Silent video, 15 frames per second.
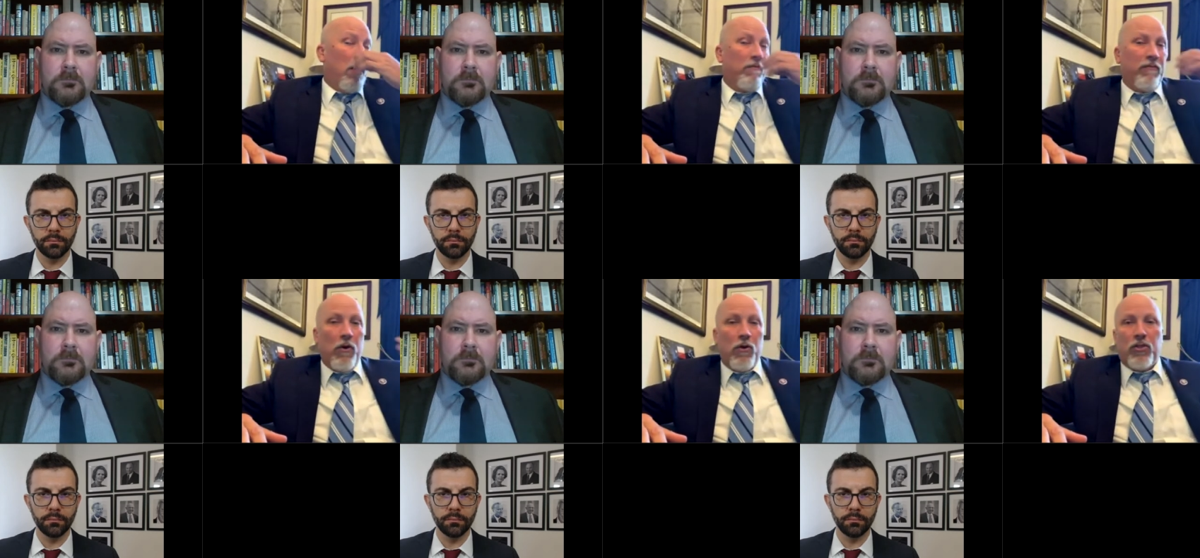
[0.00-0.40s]

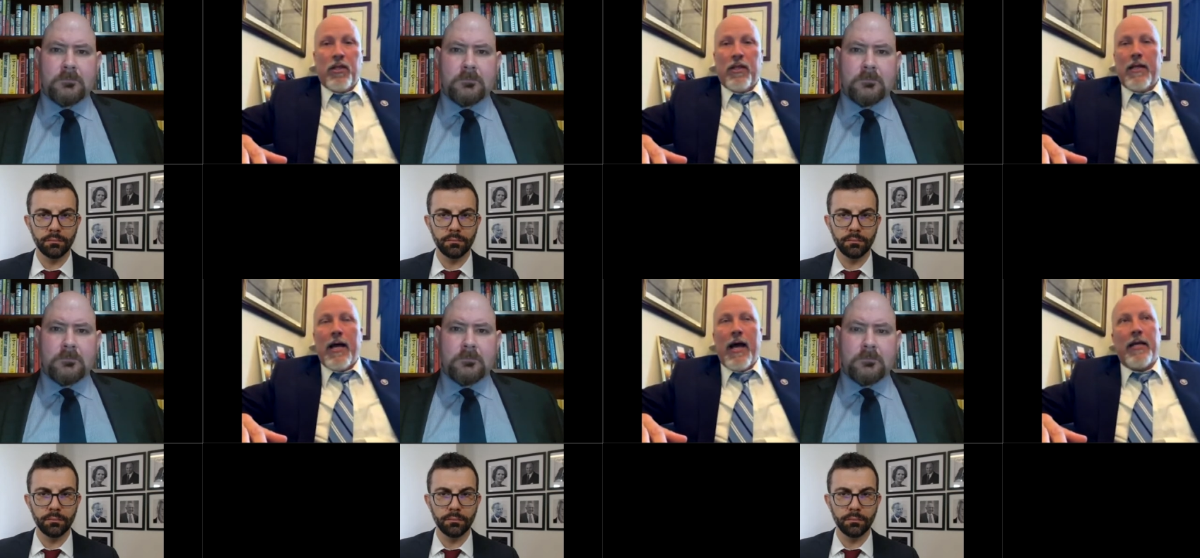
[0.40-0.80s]
Speaker 1: of folks
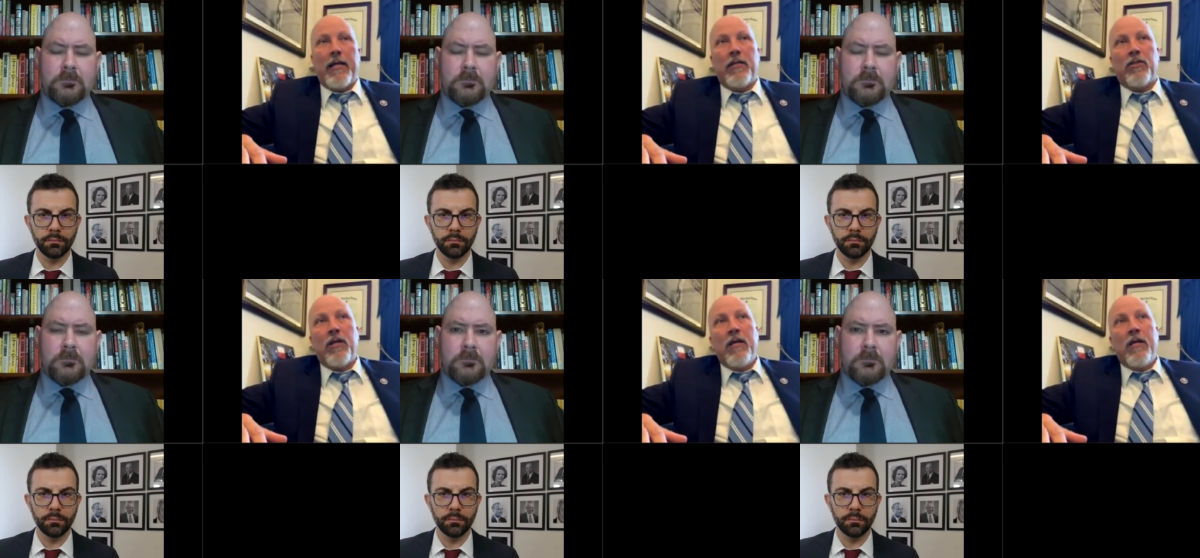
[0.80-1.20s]
in the
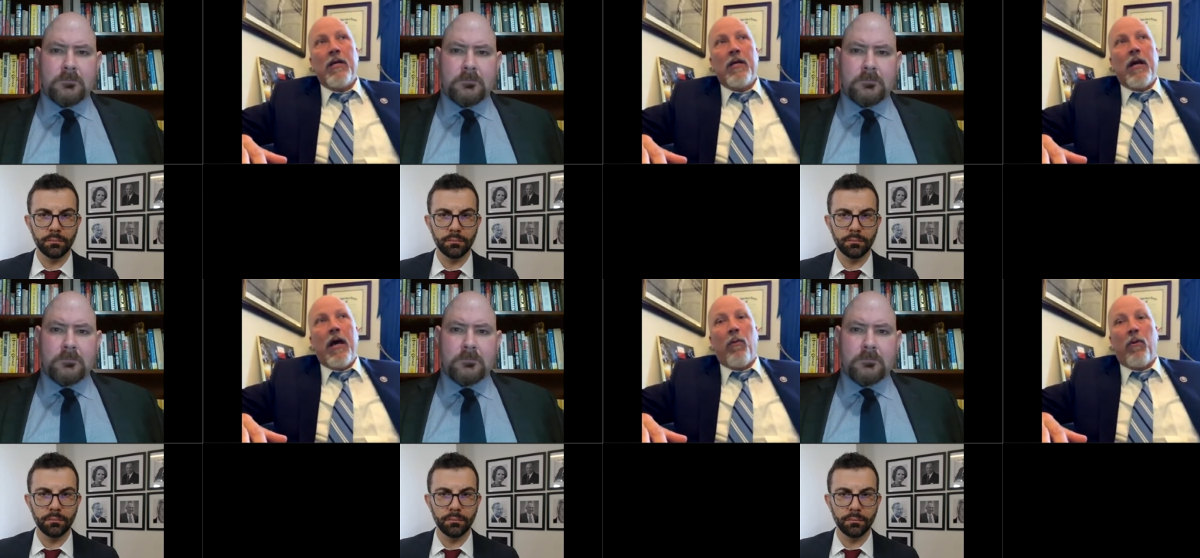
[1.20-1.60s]
90s,
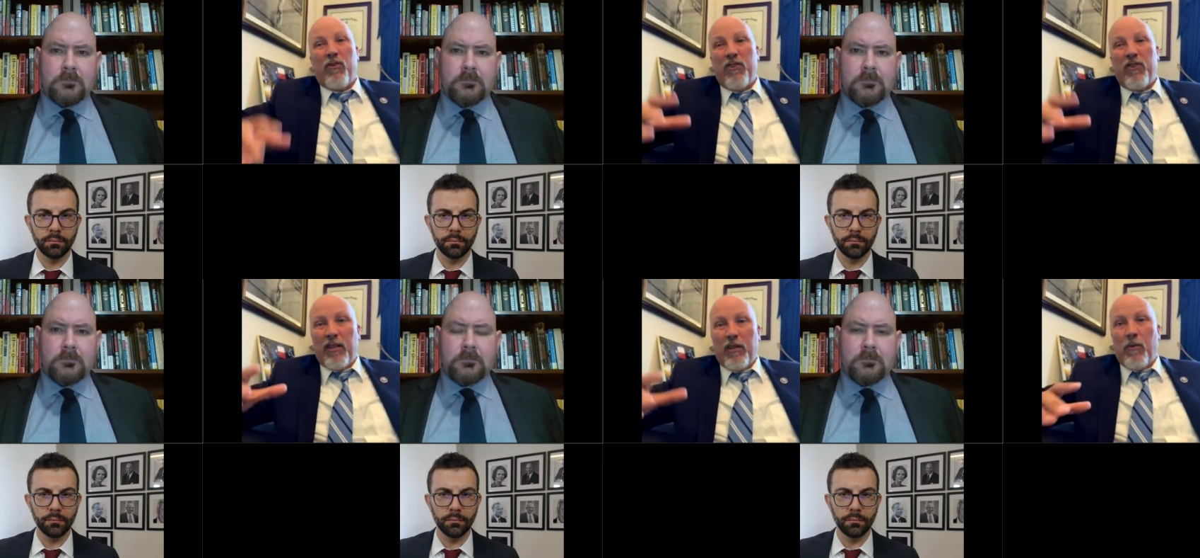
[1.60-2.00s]
and we were
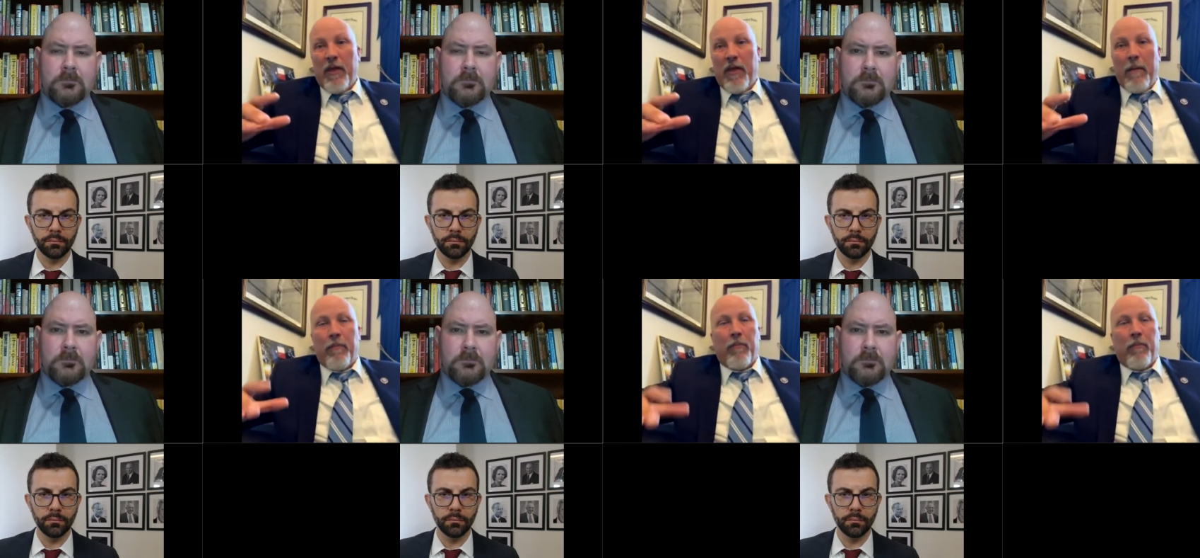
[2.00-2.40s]
dealing with
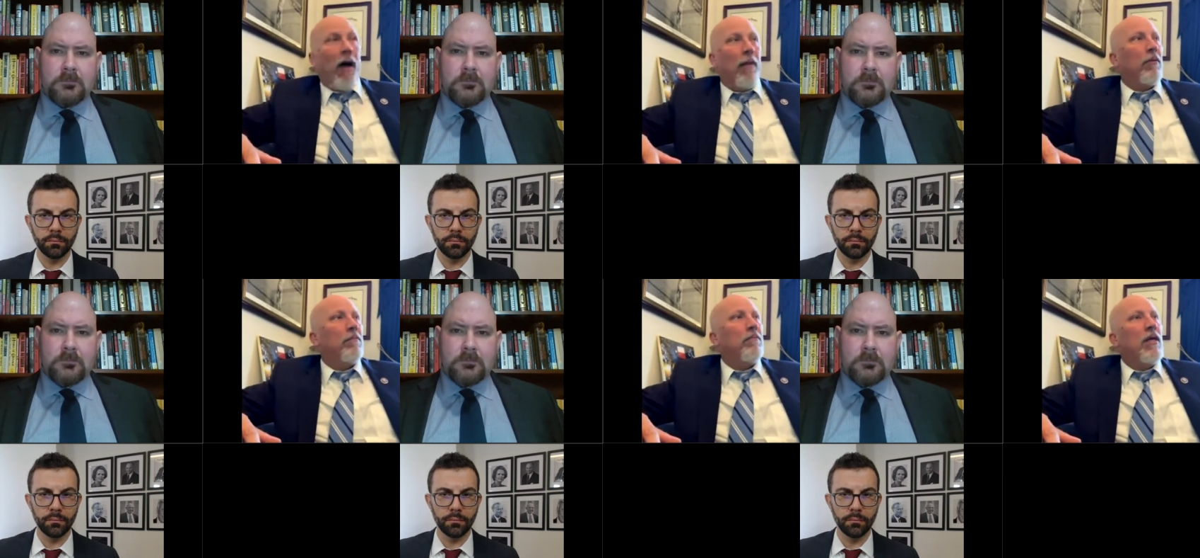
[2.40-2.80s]
that
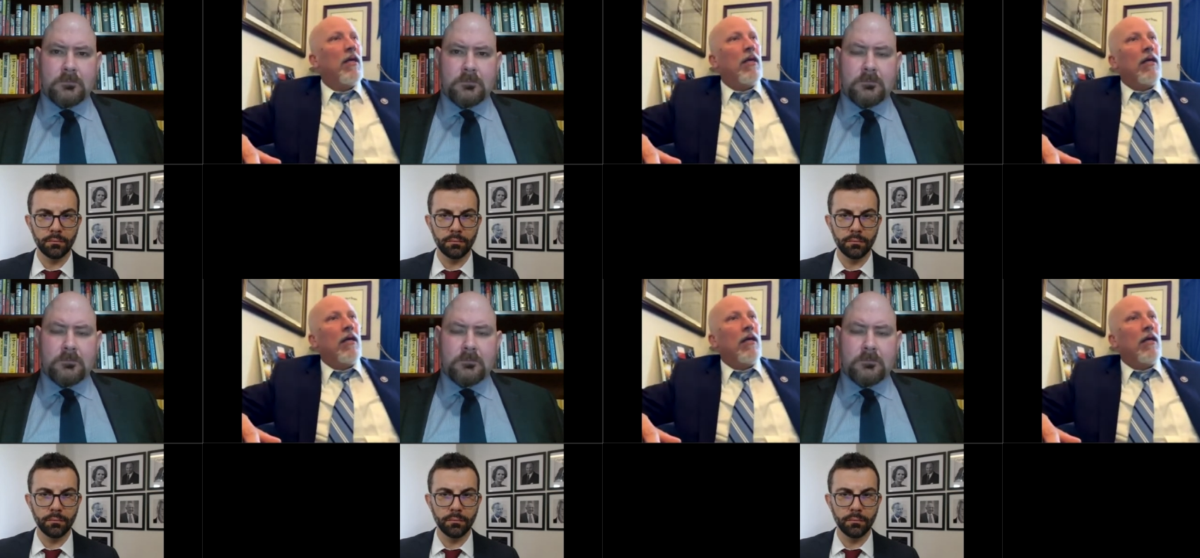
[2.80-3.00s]
problem.